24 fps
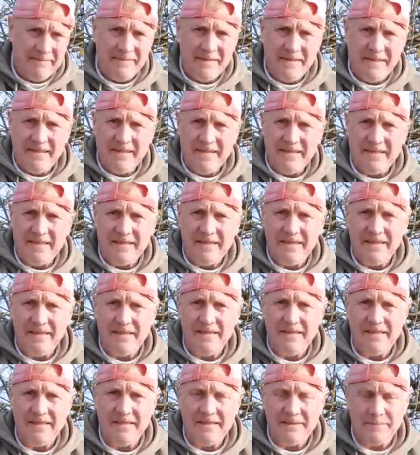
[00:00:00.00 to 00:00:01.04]
I
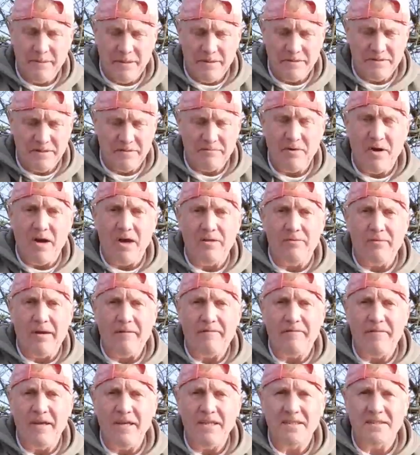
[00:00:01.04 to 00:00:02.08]
suppose I'd rather
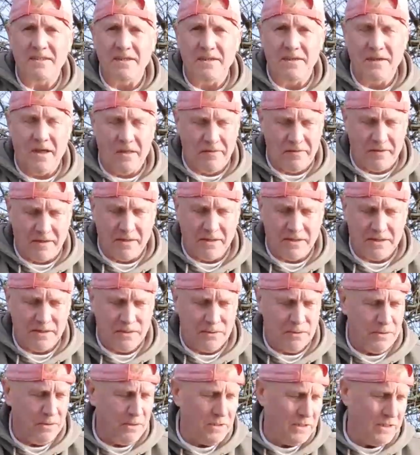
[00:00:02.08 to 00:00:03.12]
have this than nothing at
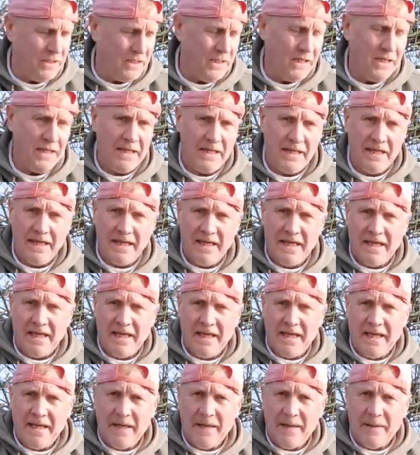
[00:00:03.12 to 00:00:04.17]
all,
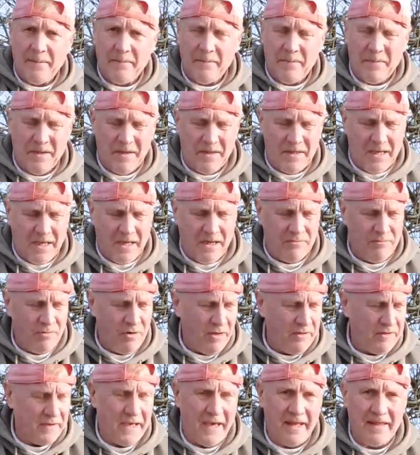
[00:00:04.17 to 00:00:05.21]
but yeah, I'd
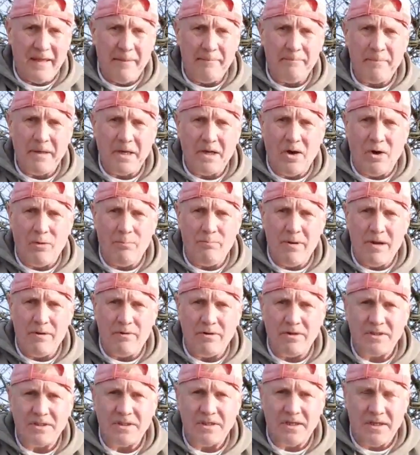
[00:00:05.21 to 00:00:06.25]
rather get them big old
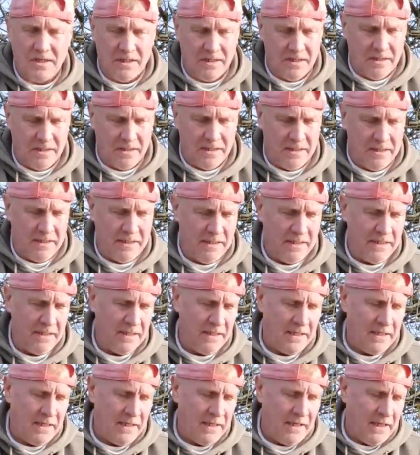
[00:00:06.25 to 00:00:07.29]
mirrors.
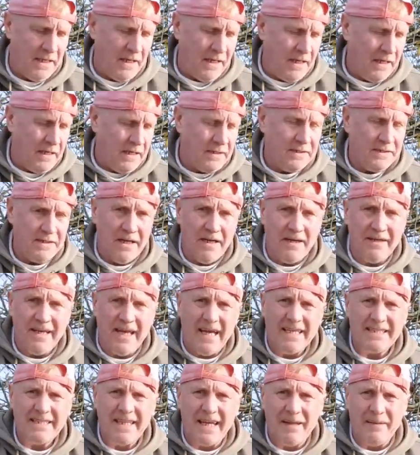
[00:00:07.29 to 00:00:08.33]
So yeah,
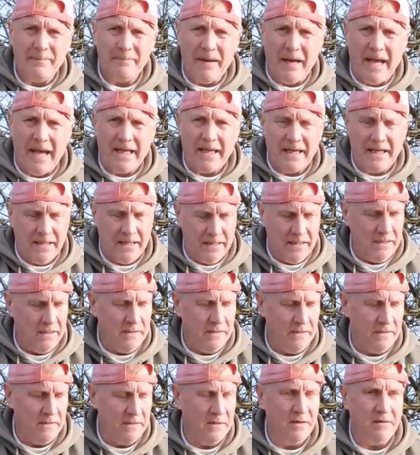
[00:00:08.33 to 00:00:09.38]
let's get him back
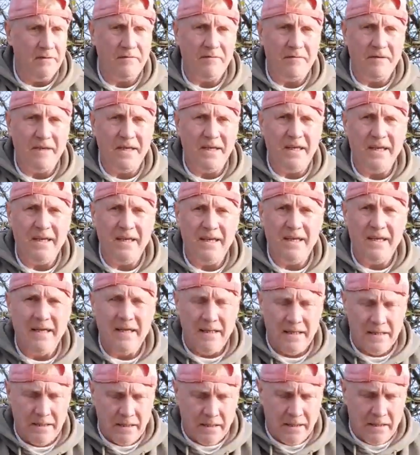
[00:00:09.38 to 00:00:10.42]
and hopefully
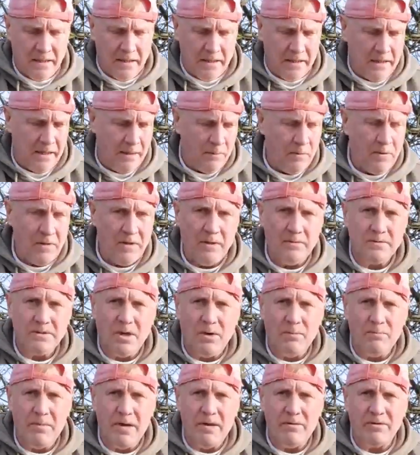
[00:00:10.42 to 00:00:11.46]
get one of those
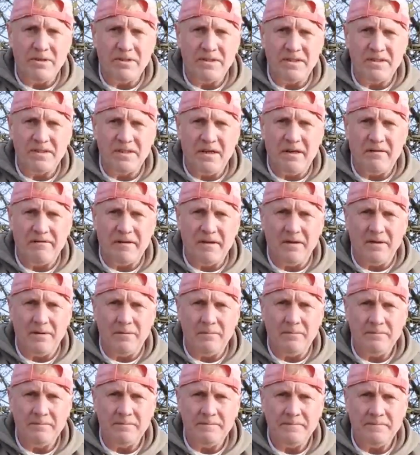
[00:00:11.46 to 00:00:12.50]
old mirrors this
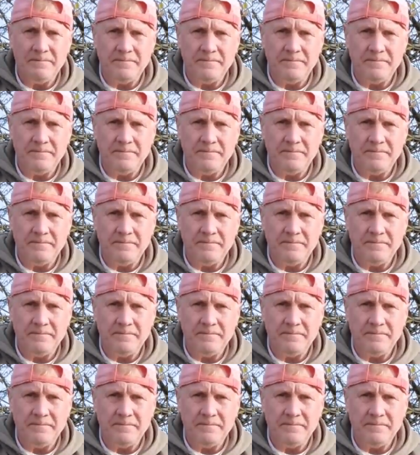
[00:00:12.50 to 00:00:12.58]
afternoon.